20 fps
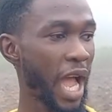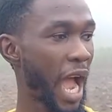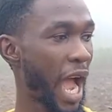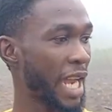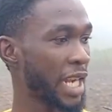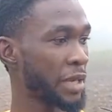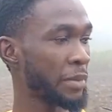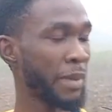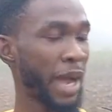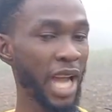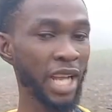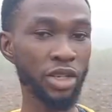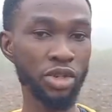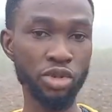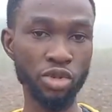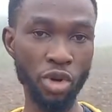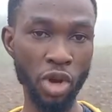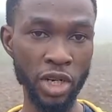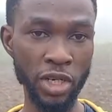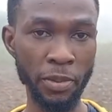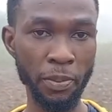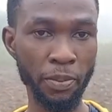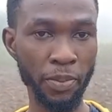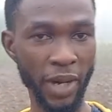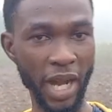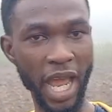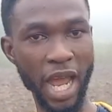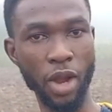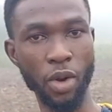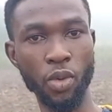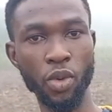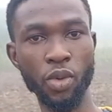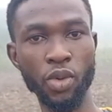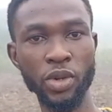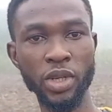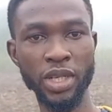animal drawn plow.